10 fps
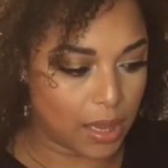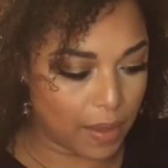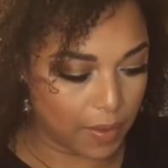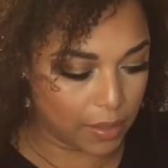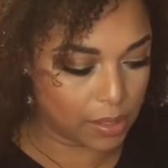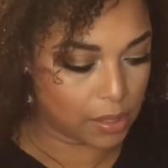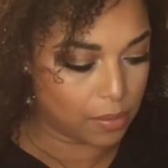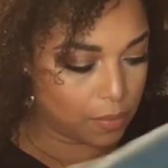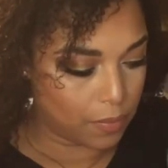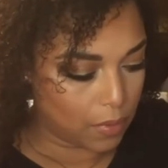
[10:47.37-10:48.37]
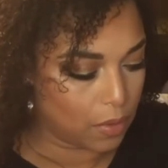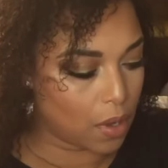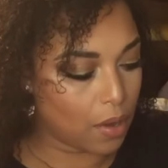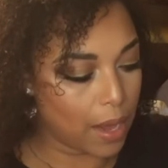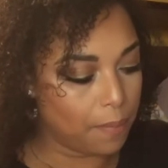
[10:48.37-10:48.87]
I love it.
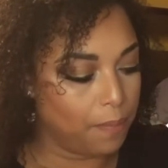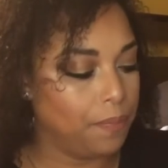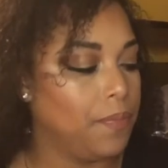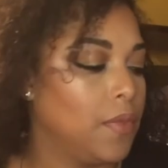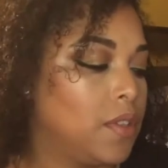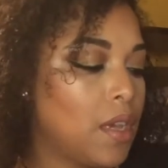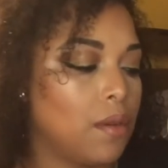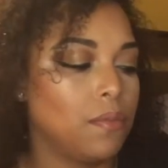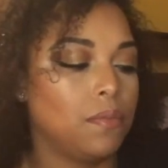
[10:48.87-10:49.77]
Okay, so